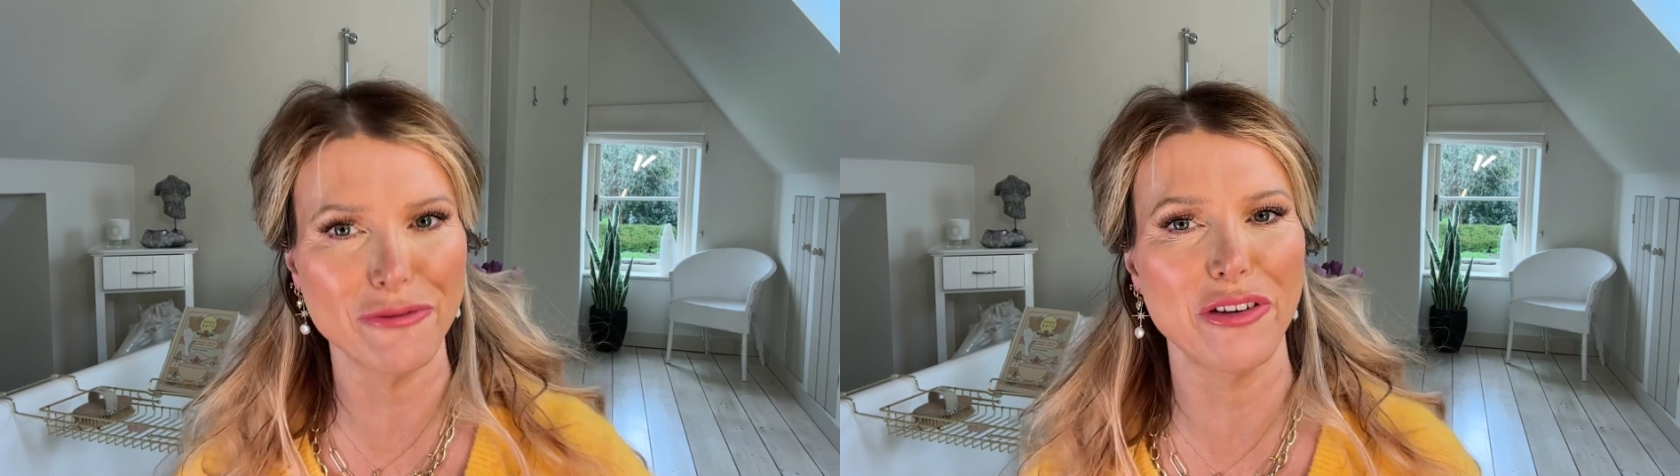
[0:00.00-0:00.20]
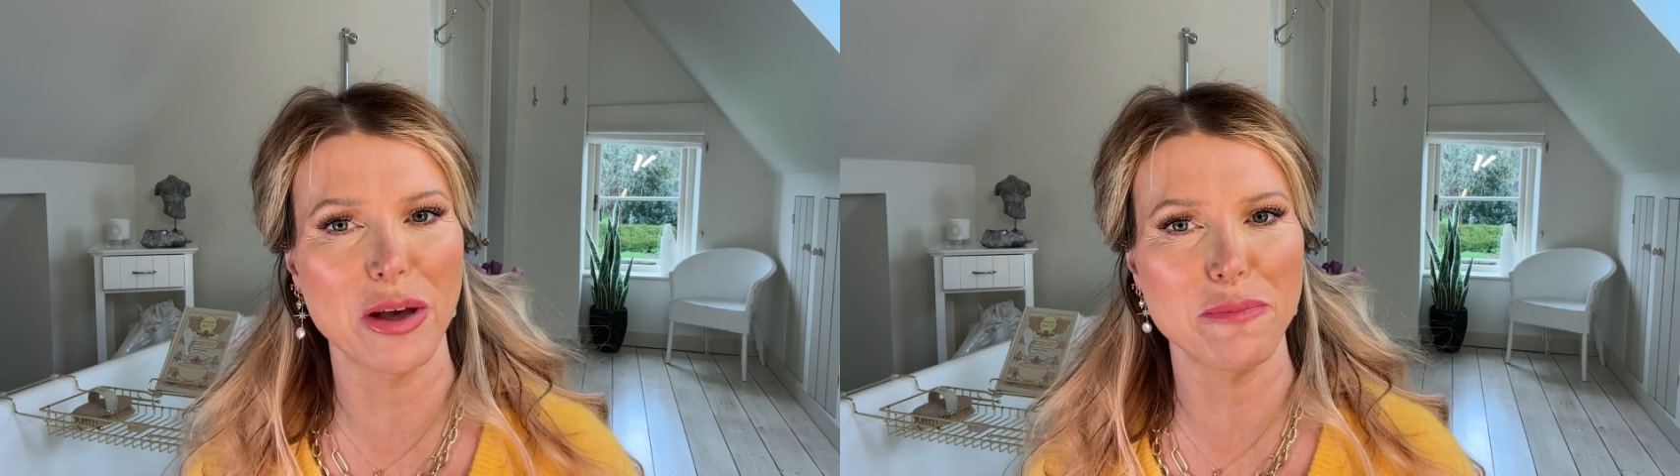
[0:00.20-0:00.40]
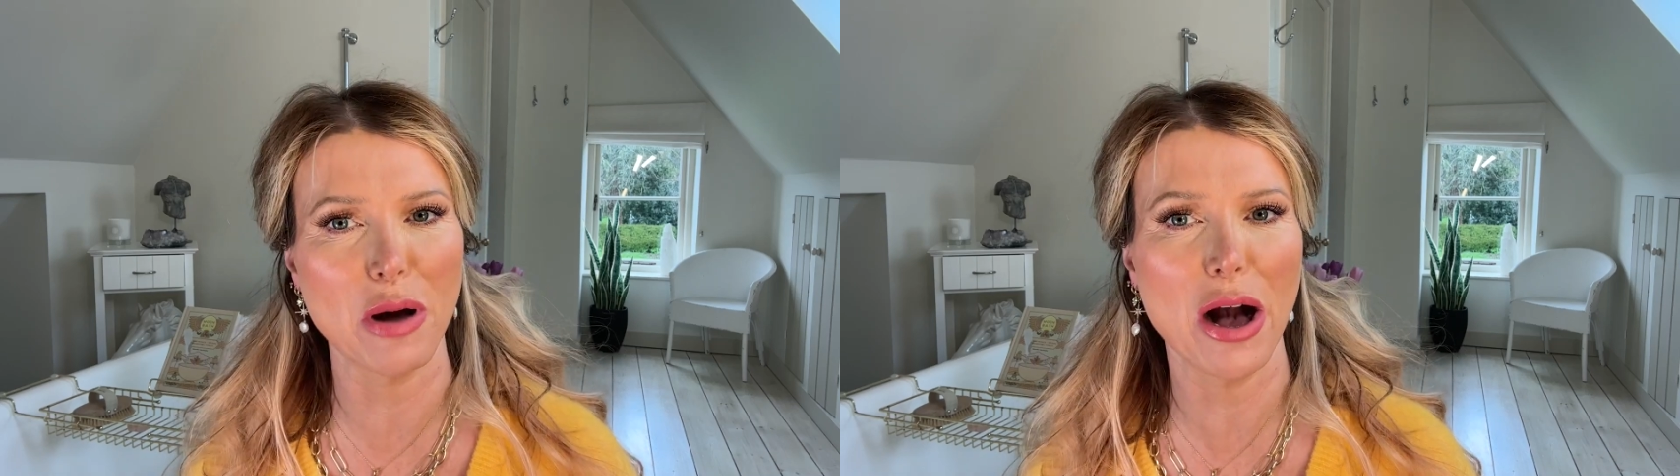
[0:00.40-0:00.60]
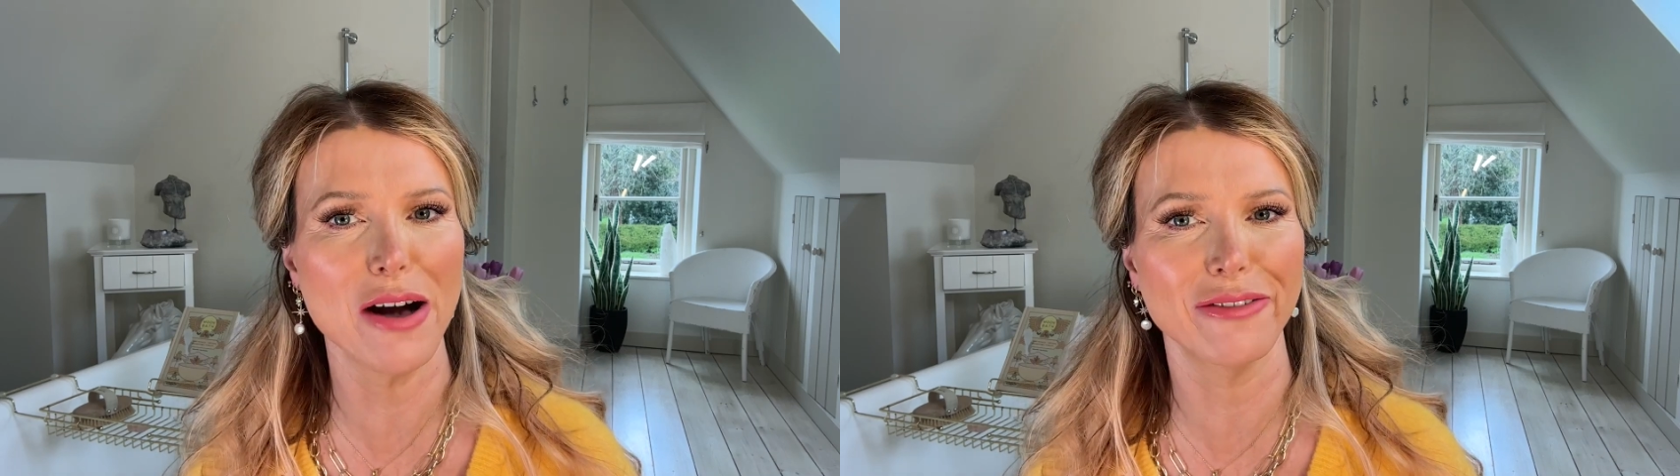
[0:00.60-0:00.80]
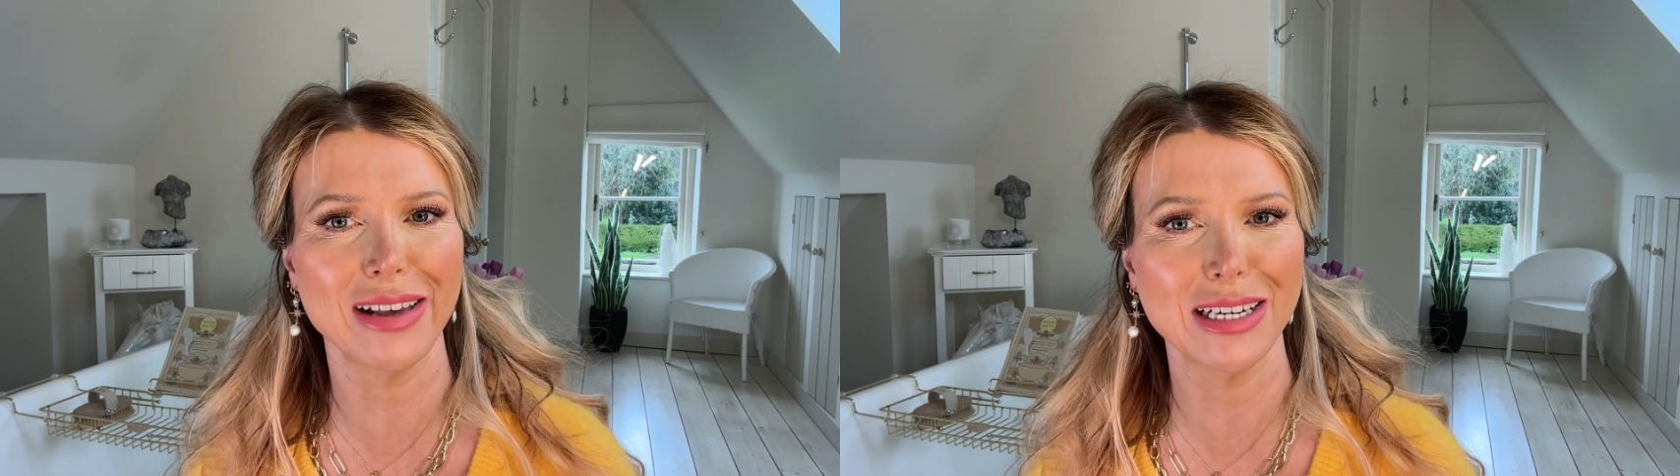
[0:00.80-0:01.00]
for the
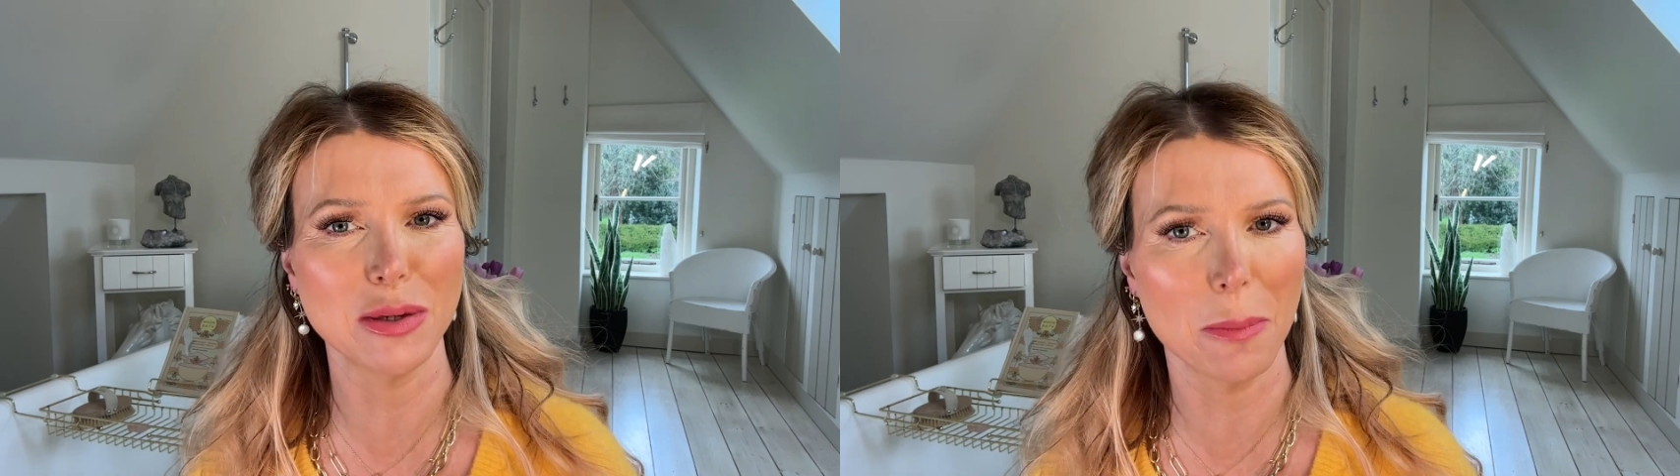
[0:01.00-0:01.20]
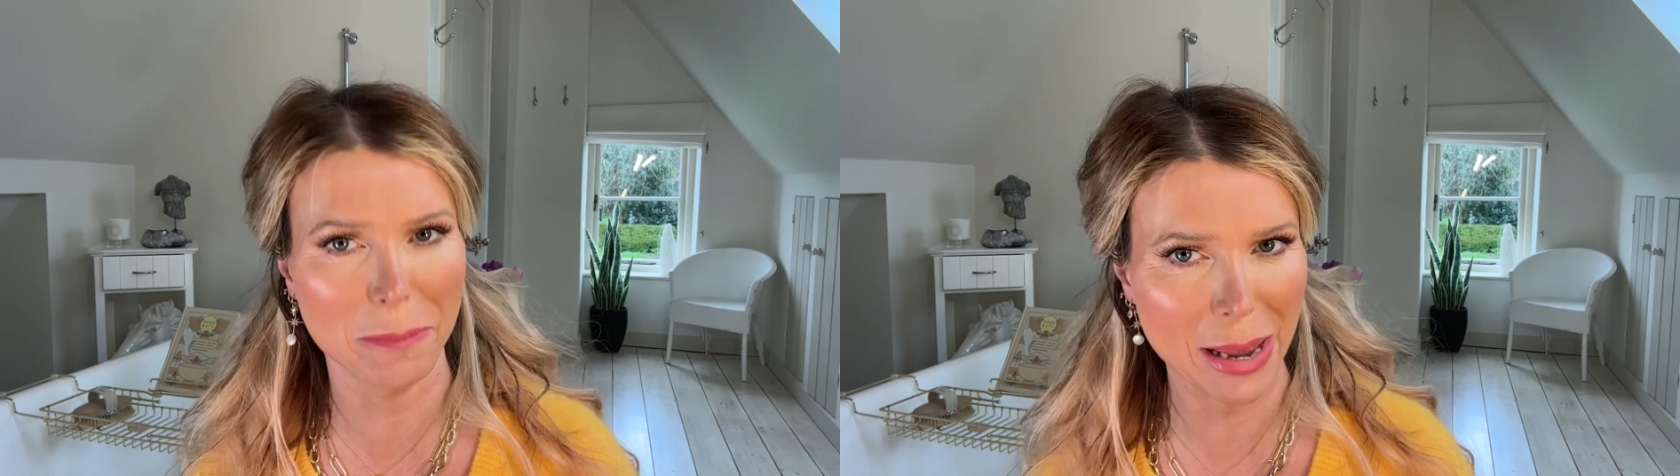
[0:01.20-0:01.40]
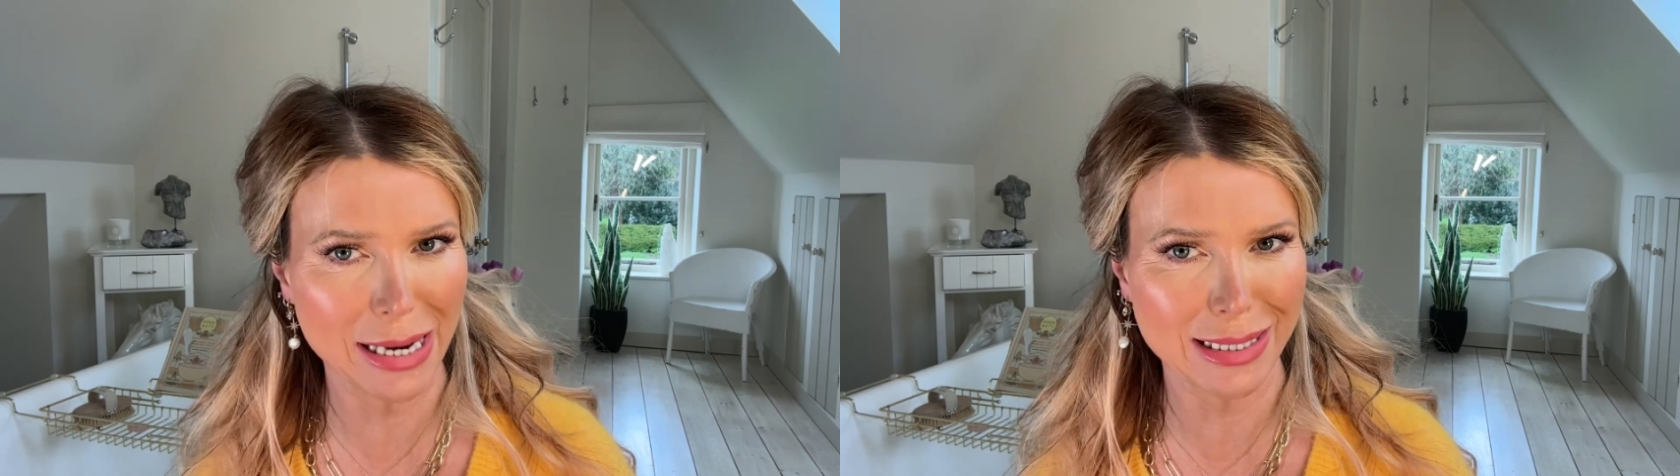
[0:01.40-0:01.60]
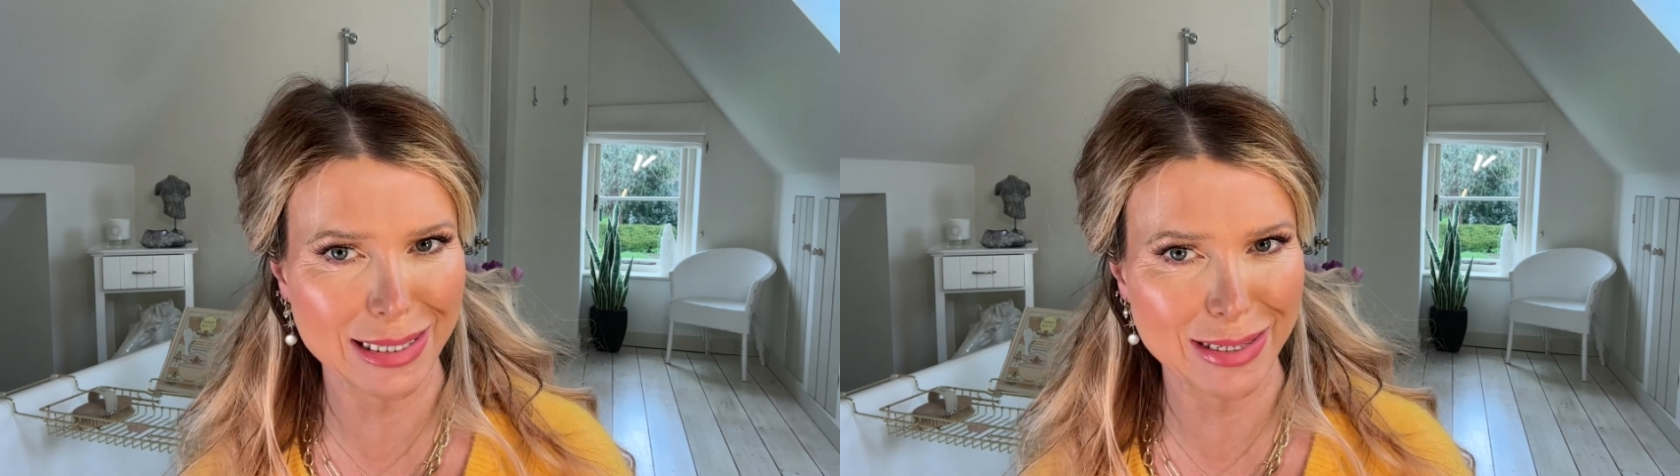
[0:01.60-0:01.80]
perfect base.